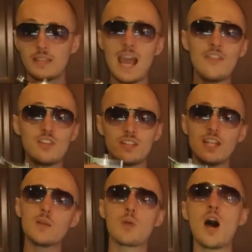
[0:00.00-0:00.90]
Kathy
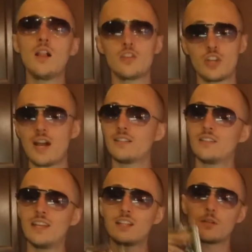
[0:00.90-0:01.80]
did apologize
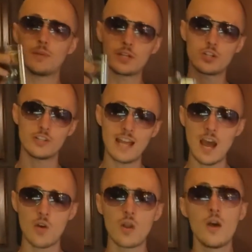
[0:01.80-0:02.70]
and take the picture
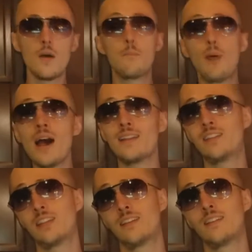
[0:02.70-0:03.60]
down,
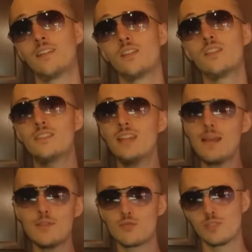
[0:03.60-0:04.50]
but the
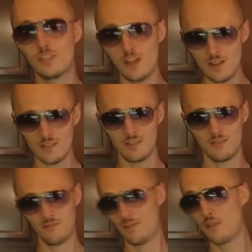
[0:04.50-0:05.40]
damage was done,
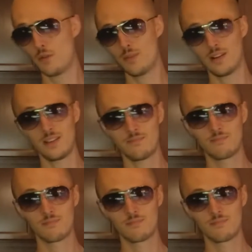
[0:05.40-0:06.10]
everybody.